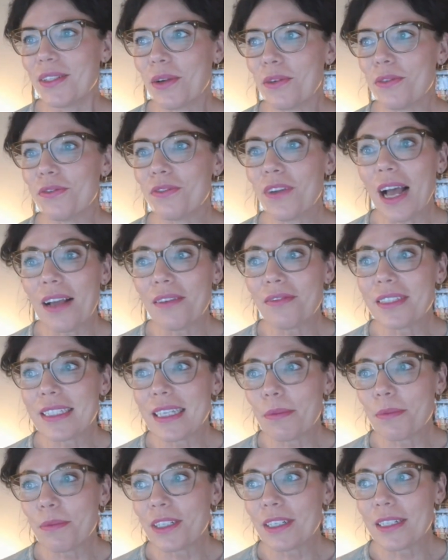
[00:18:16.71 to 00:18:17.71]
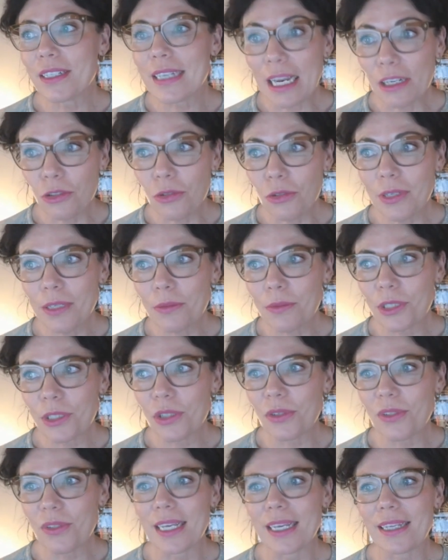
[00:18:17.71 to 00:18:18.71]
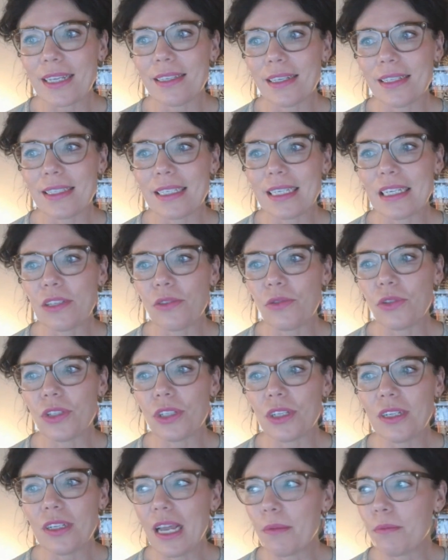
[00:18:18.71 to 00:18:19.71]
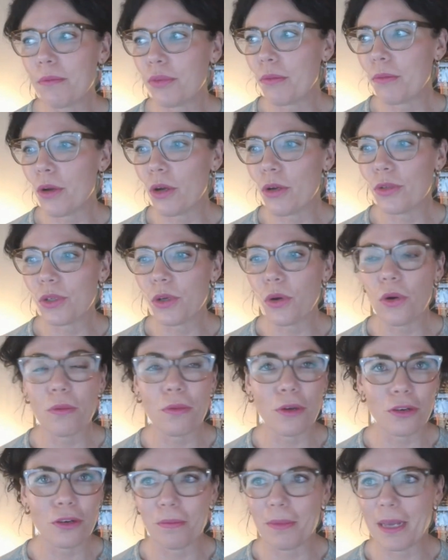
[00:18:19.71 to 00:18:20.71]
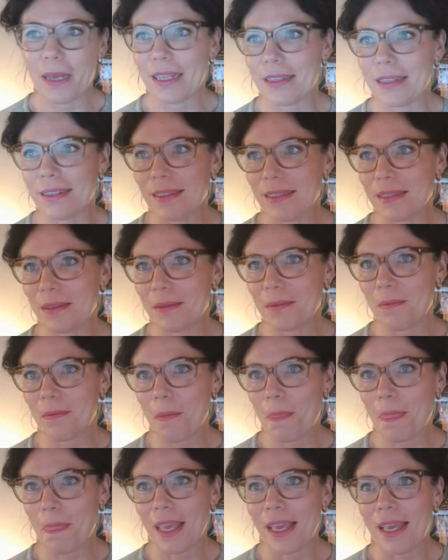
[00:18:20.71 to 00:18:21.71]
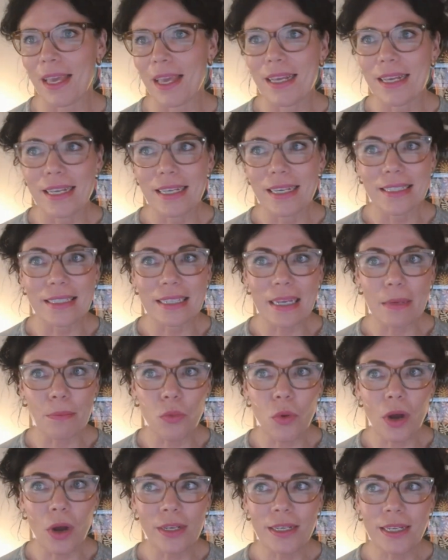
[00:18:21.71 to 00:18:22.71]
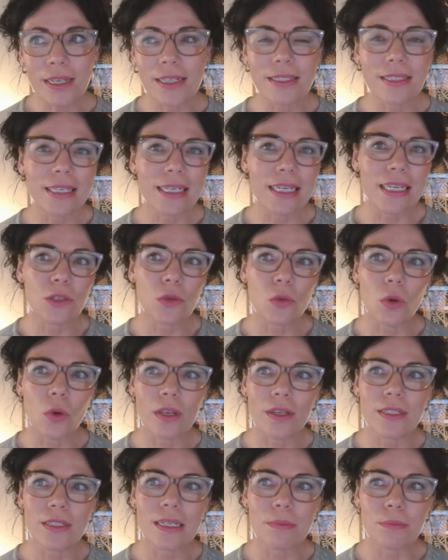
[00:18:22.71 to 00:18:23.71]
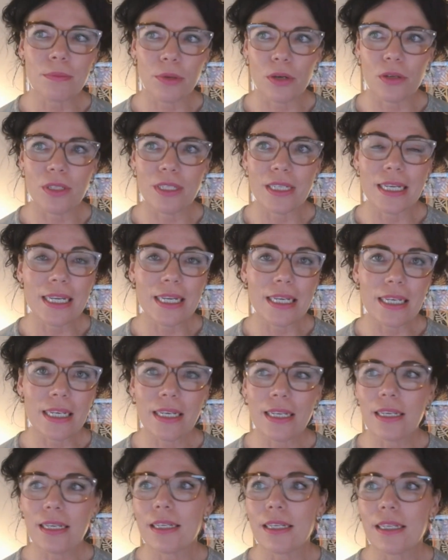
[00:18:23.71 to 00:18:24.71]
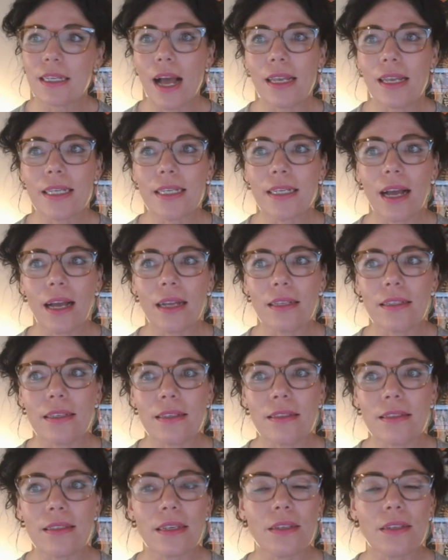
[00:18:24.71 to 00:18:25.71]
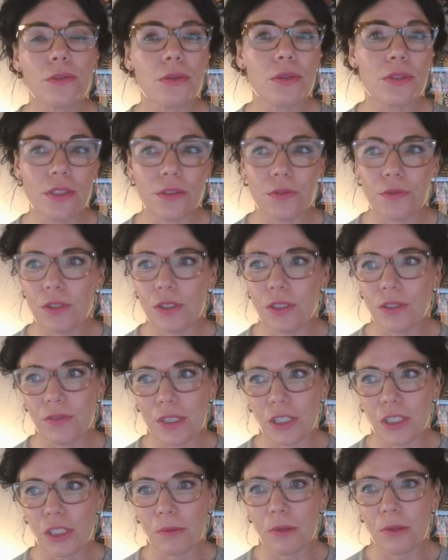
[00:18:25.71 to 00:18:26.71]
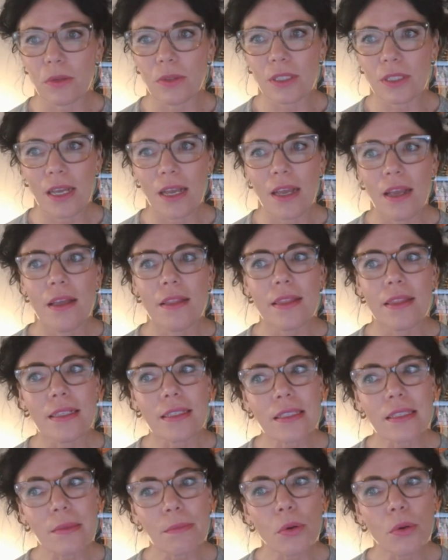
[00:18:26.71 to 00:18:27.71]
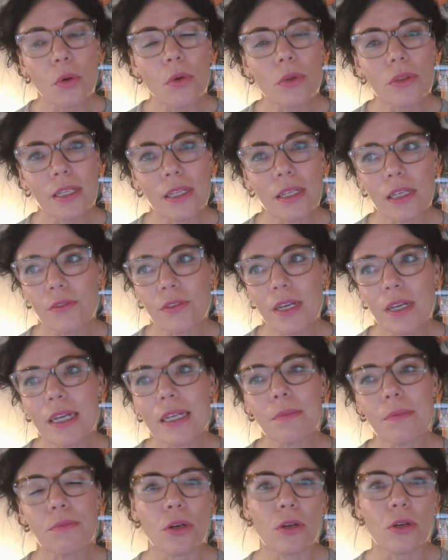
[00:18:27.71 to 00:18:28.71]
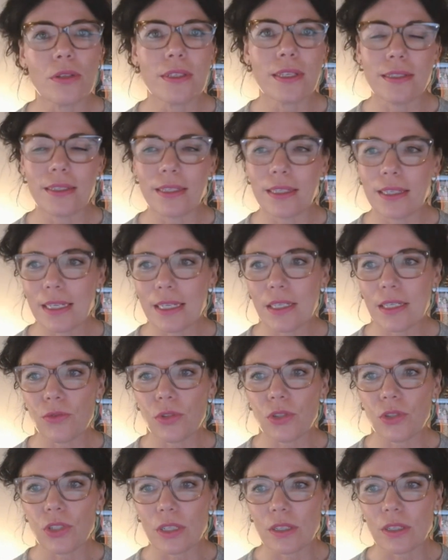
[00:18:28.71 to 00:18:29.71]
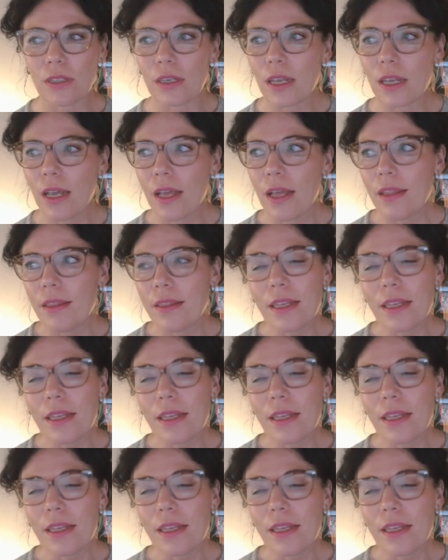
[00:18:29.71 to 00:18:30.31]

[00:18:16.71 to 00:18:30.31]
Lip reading: So 5 steps to naturally reduce excess estrogen and promote hormonal balance. Step 1 is to eat quality protein, garlic, onions, and cruciferous vegetables that support the liver in processing estrogen.